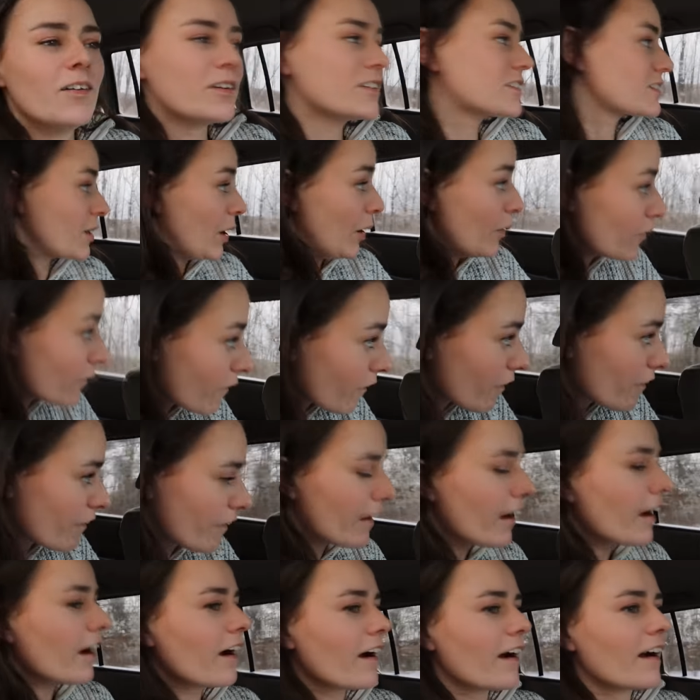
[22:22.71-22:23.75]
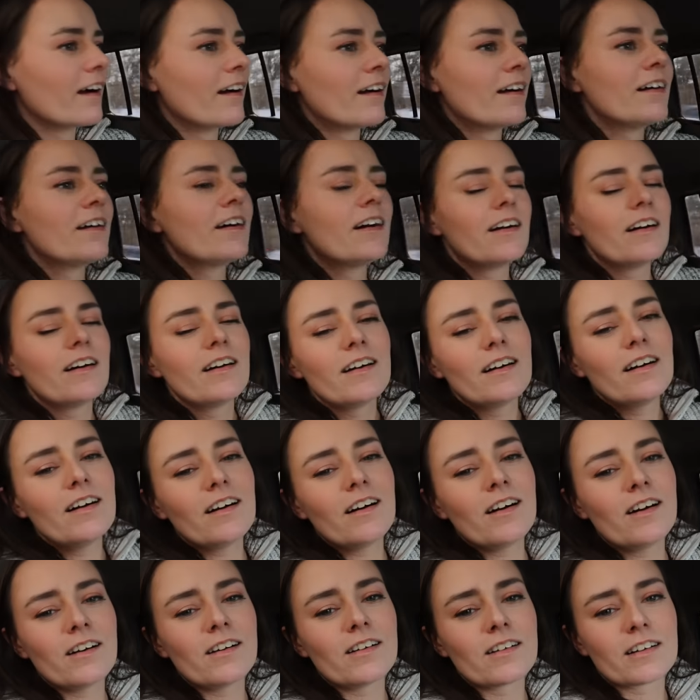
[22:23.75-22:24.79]
what's going on there?
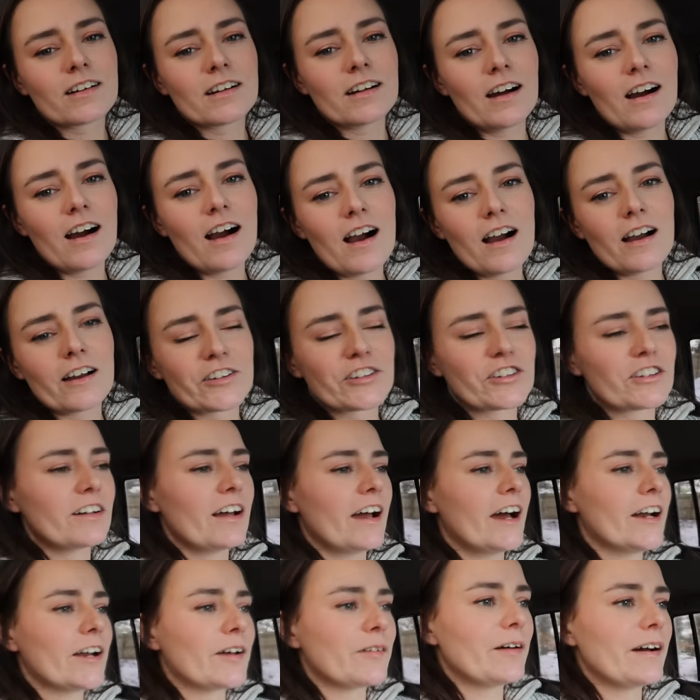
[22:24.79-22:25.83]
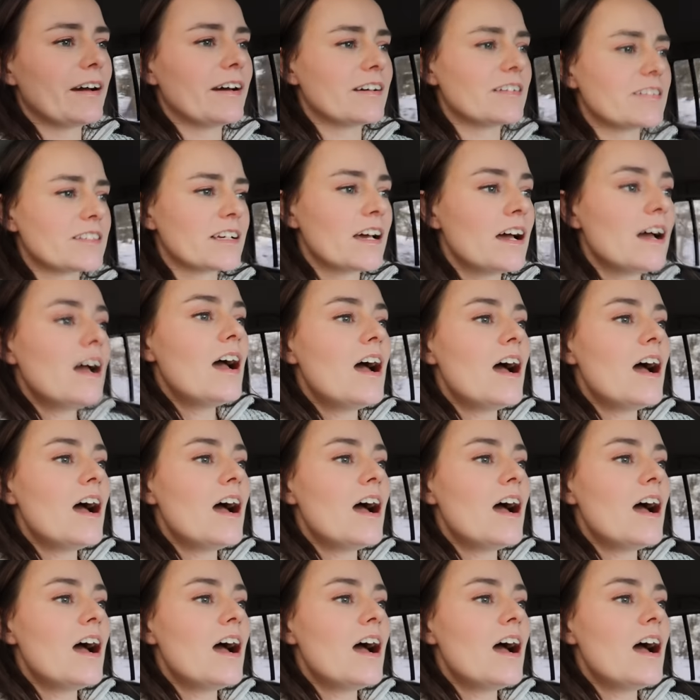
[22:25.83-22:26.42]
Oh gosh. Anyways.